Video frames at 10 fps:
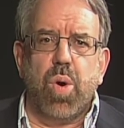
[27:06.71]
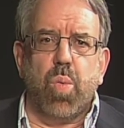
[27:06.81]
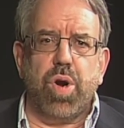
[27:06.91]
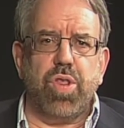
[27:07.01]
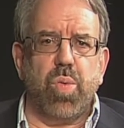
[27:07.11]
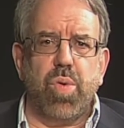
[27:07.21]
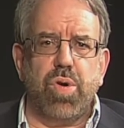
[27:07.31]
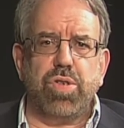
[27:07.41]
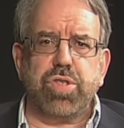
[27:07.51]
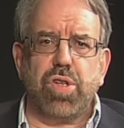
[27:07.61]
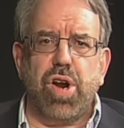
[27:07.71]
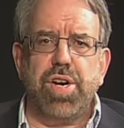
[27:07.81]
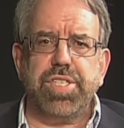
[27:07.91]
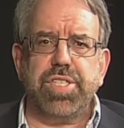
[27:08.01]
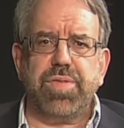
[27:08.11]
One of the world's
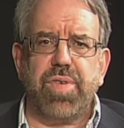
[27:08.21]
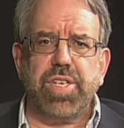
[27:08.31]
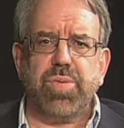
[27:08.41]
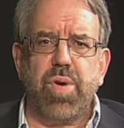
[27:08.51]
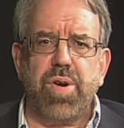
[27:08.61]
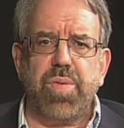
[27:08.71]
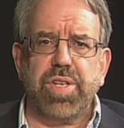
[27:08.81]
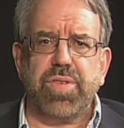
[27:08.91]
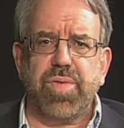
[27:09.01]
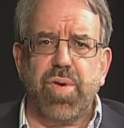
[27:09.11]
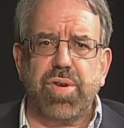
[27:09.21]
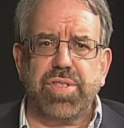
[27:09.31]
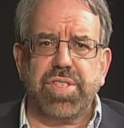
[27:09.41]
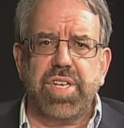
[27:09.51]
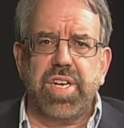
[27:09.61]
largest freshwater reservoirs,